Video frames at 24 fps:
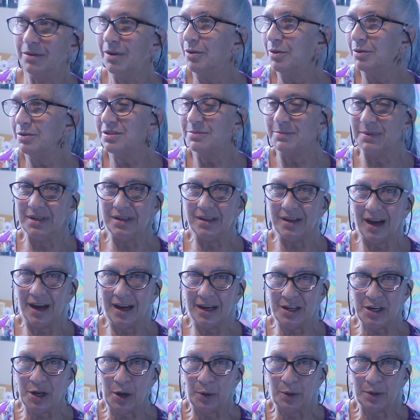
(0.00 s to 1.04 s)
knows me, I
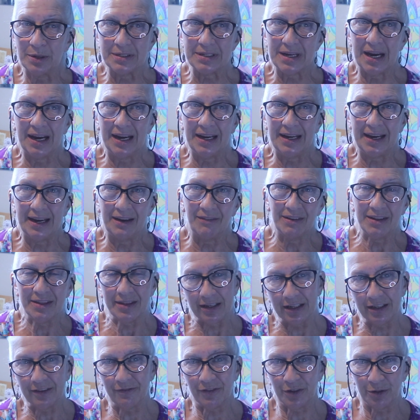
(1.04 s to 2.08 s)
have a
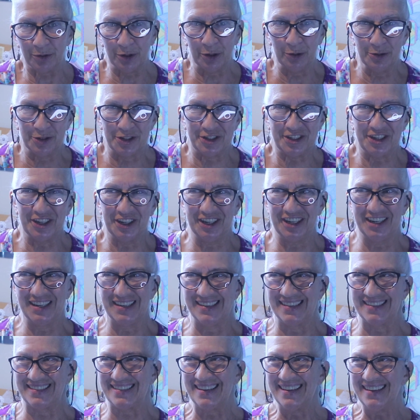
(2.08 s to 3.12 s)
thing for
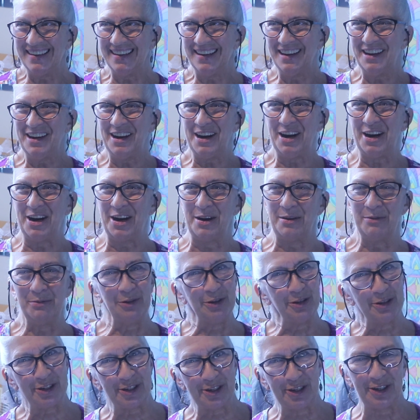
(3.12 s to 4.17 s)
roosters.
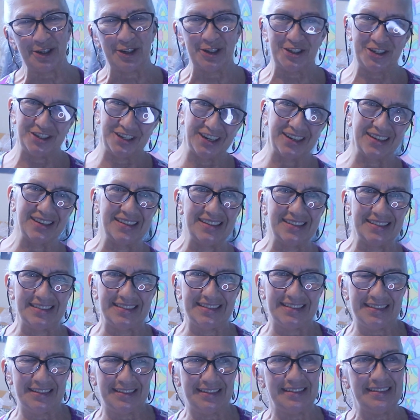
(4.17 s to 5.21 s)
Roosters,
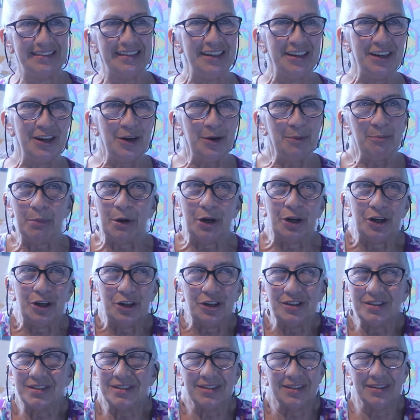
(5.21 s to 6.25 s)
chickens,
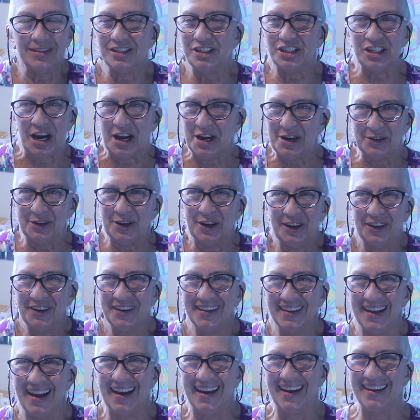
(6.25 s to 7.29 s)
birds in general.
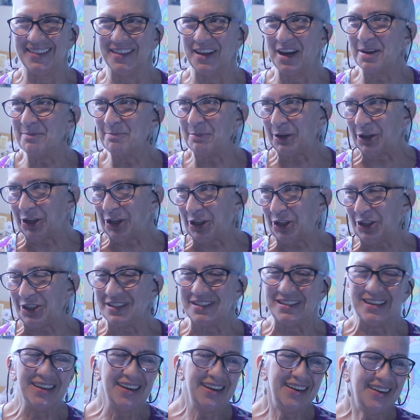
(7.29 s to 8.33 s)
I like
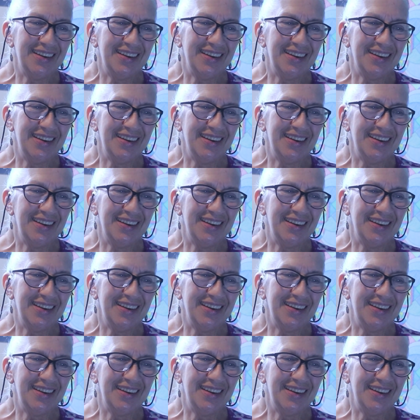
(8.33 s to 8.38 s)
birds.